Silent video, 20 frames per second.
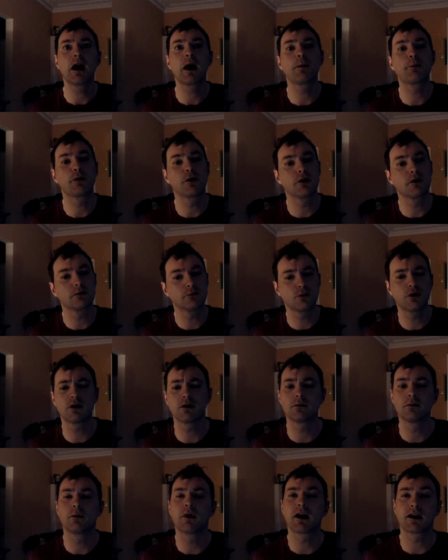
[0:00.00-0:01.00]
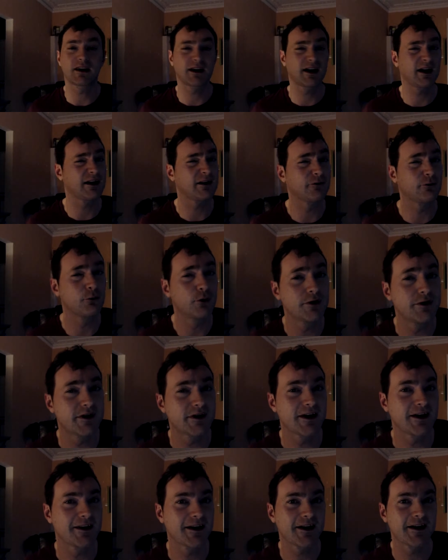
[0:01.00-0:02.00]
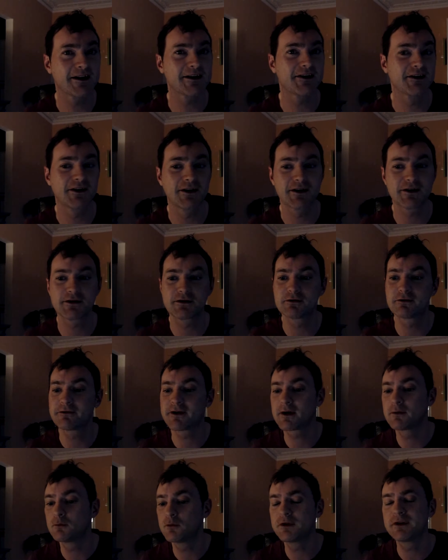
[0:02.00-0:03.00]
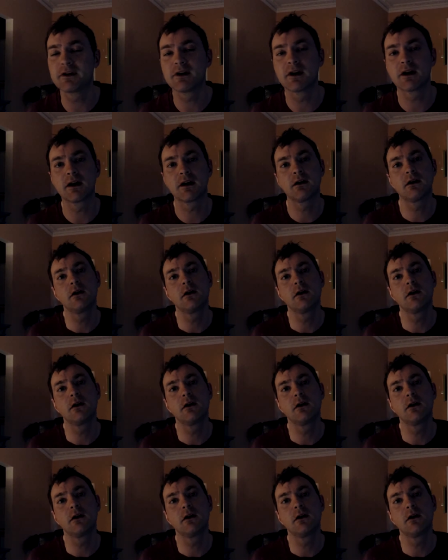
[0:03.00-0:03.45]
but well, I kind of would say that as an Arsenal fan, wouldn't I?